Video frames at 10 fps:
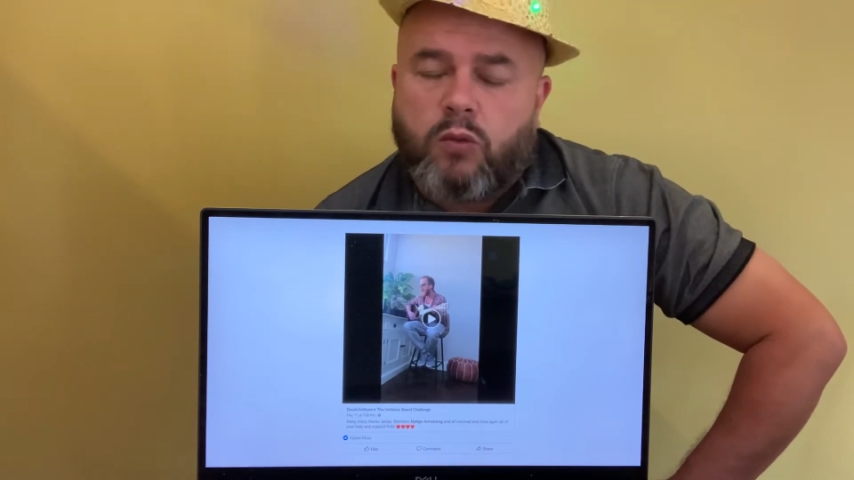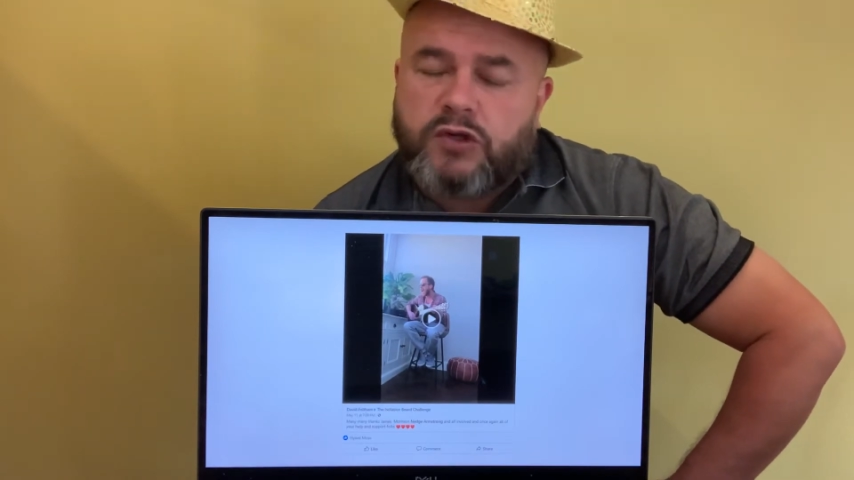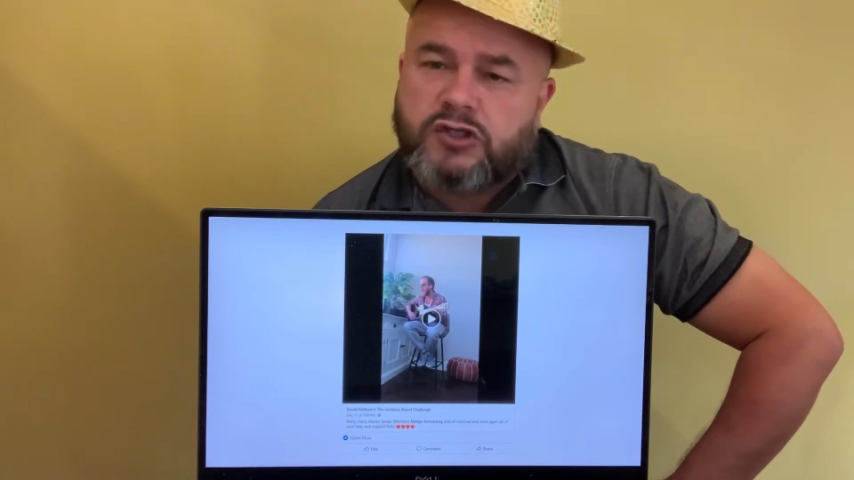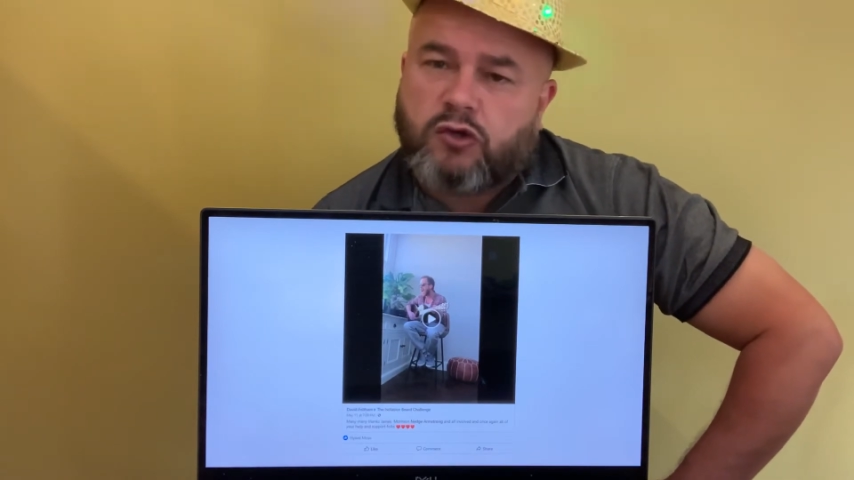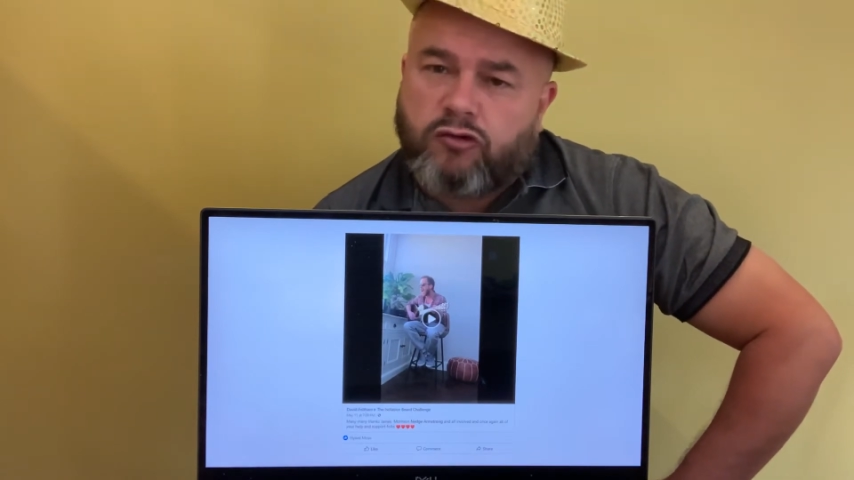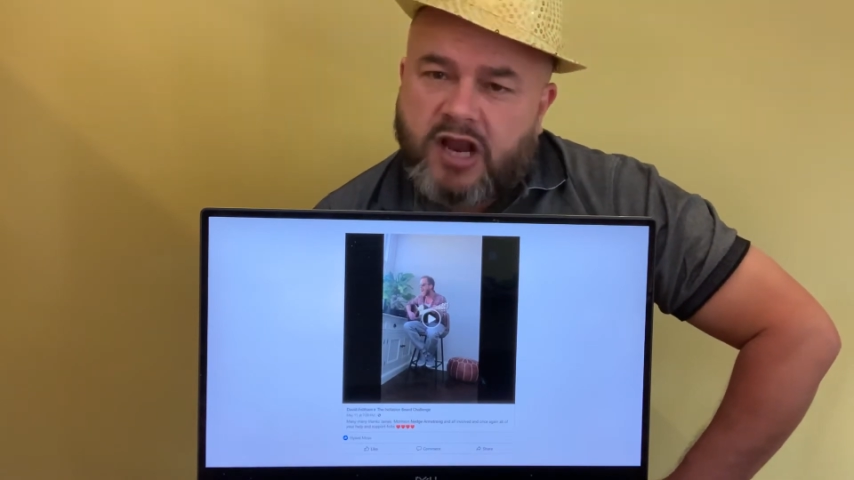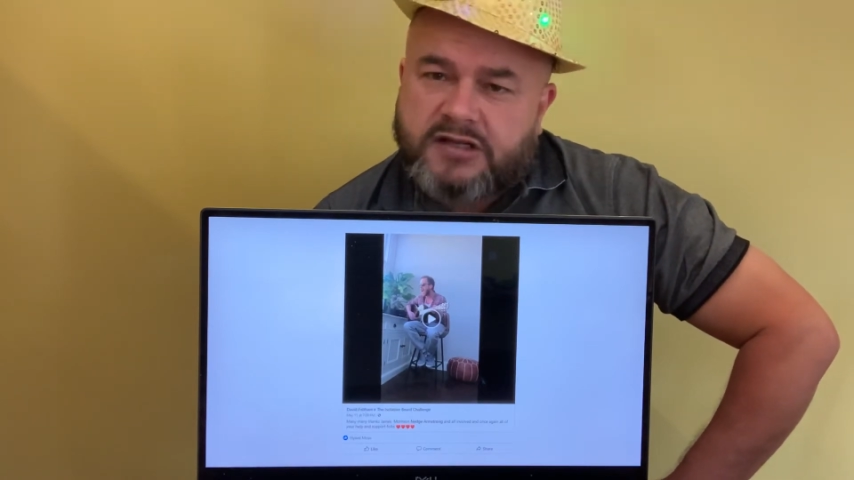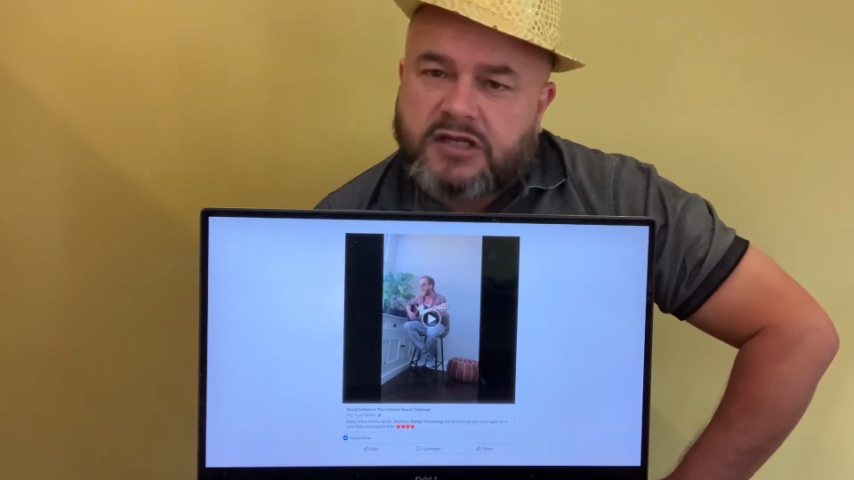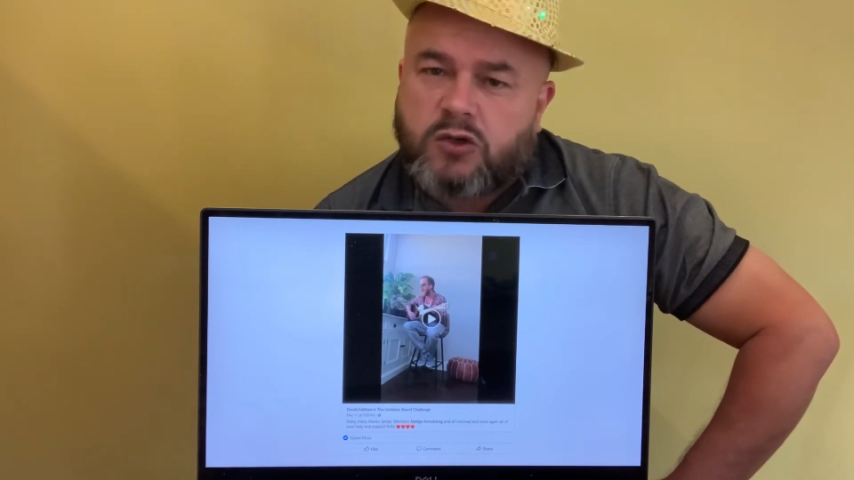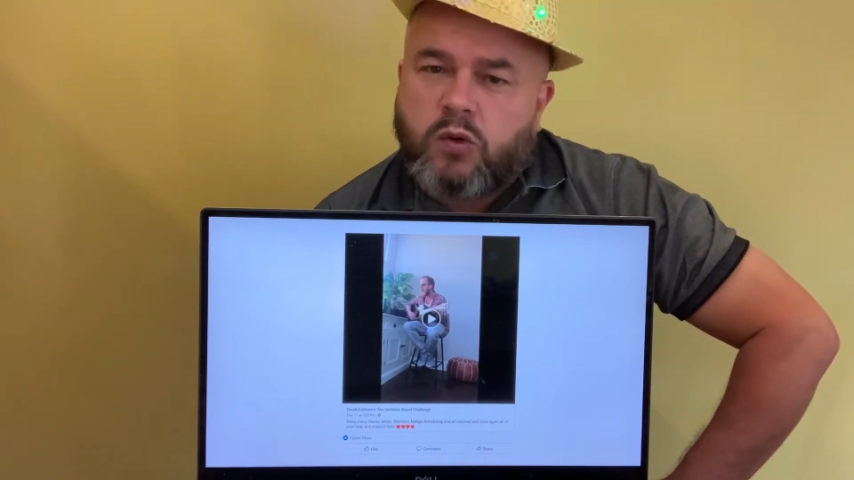which
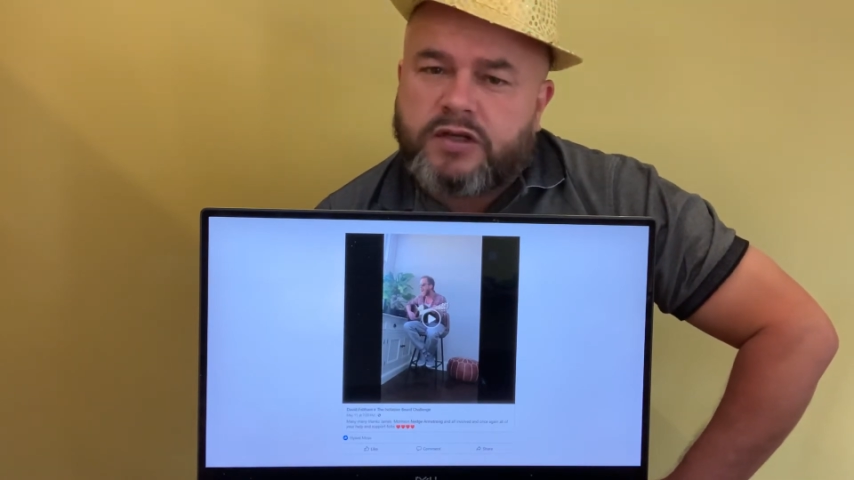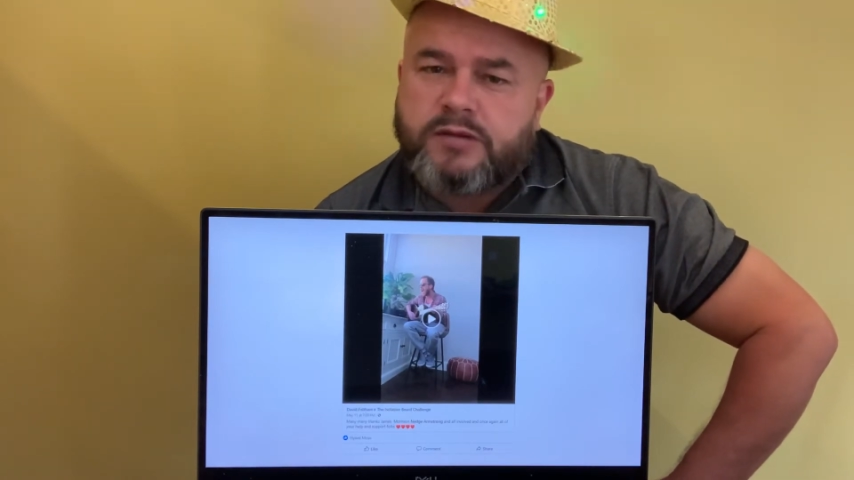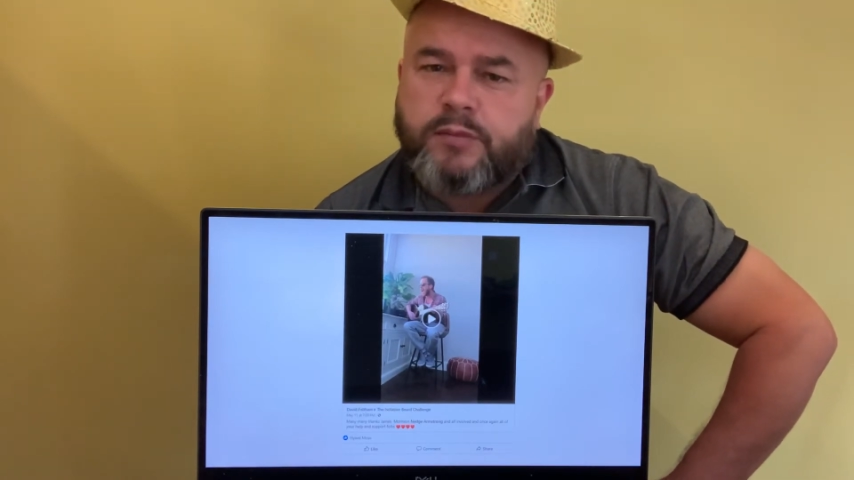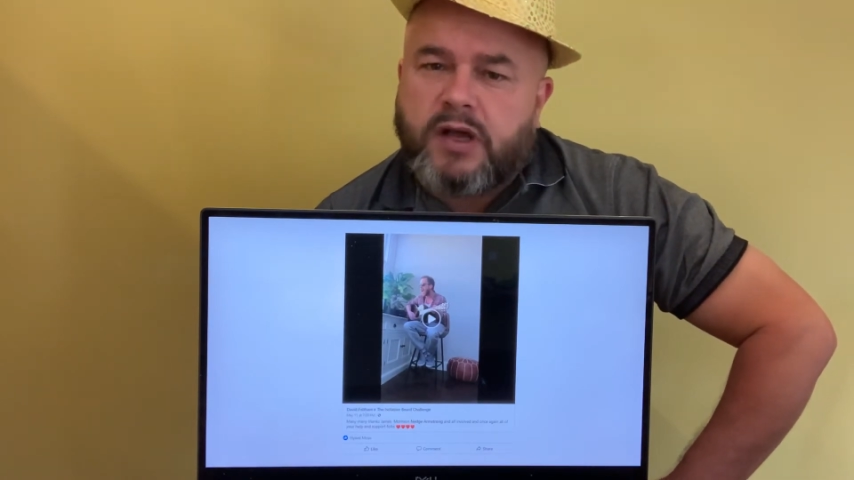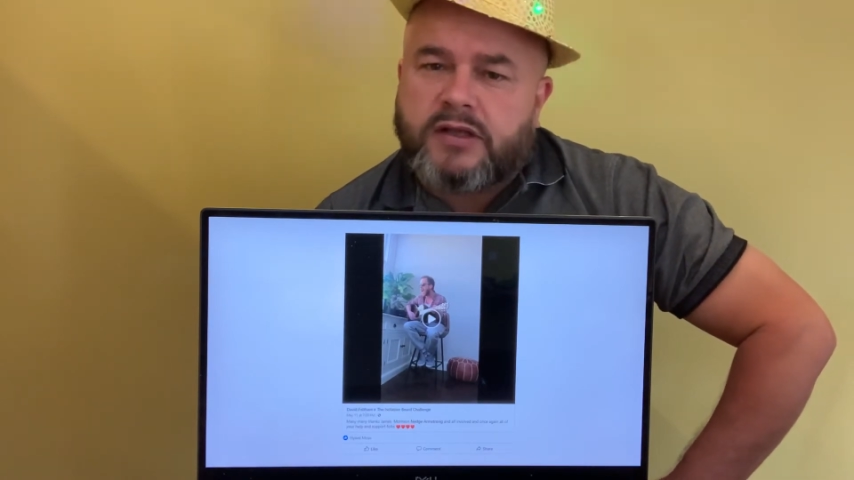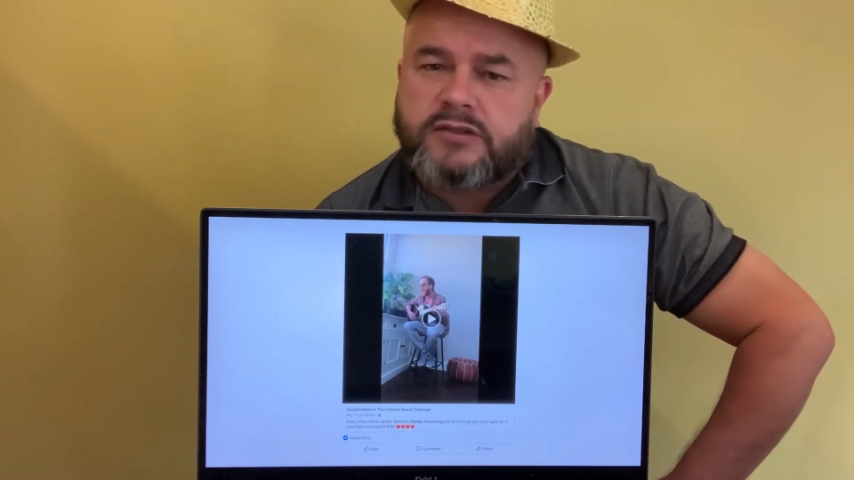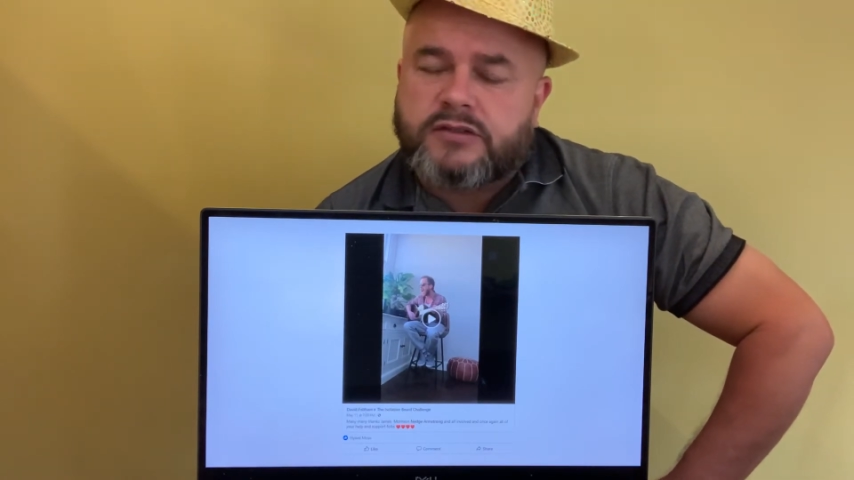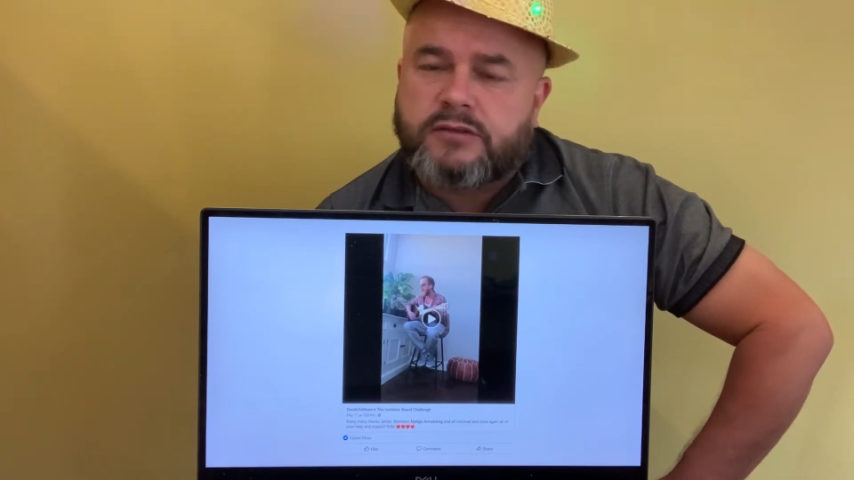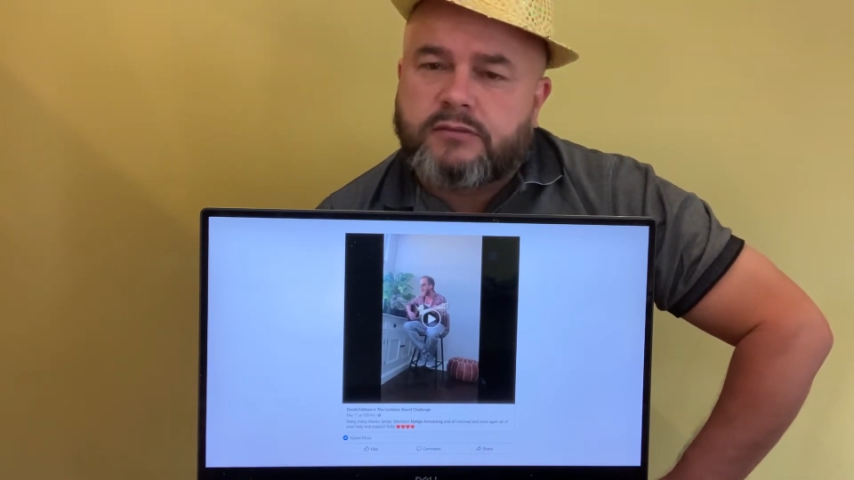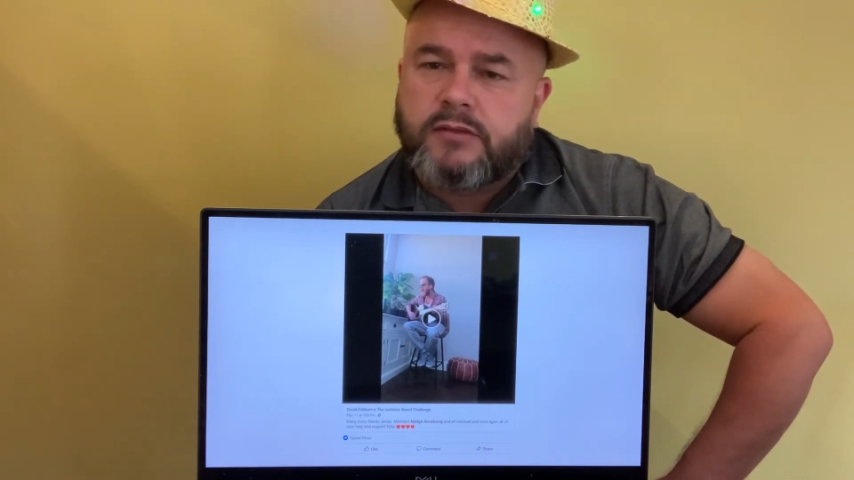created quite a buzz.